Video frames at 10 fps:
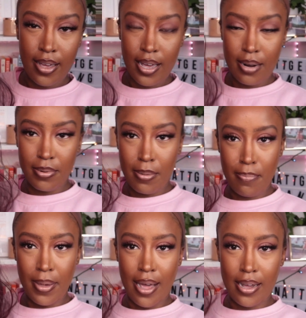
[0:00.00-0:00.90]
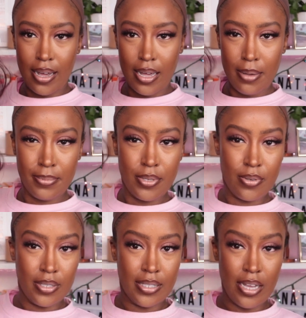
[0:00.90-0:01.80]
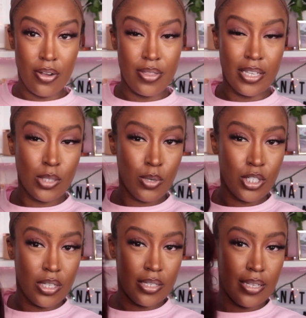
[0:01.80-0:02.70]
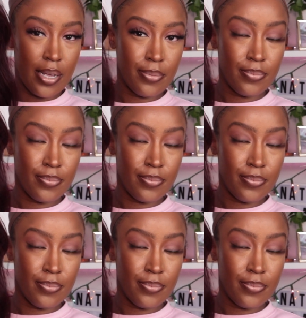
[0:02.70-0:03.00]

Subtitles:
and I'm gonna back up so you can see her. This is what she looks like.